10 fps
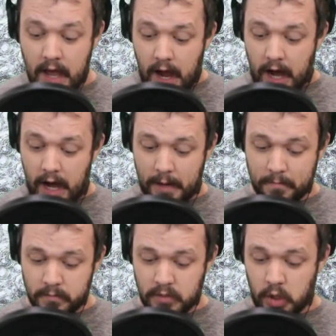
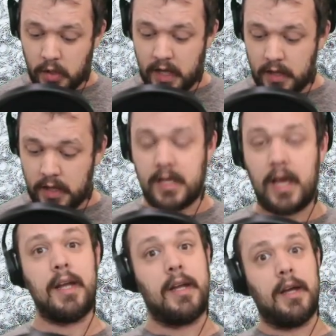So they
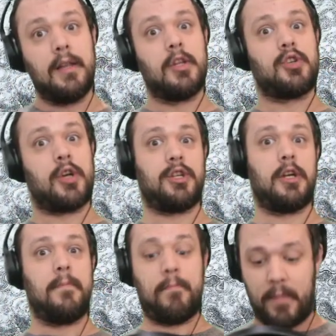take the
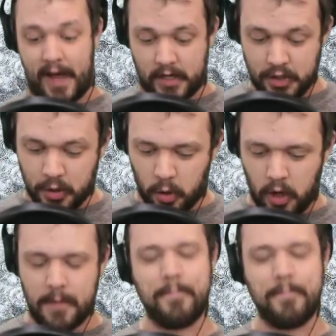treasure back to Cora.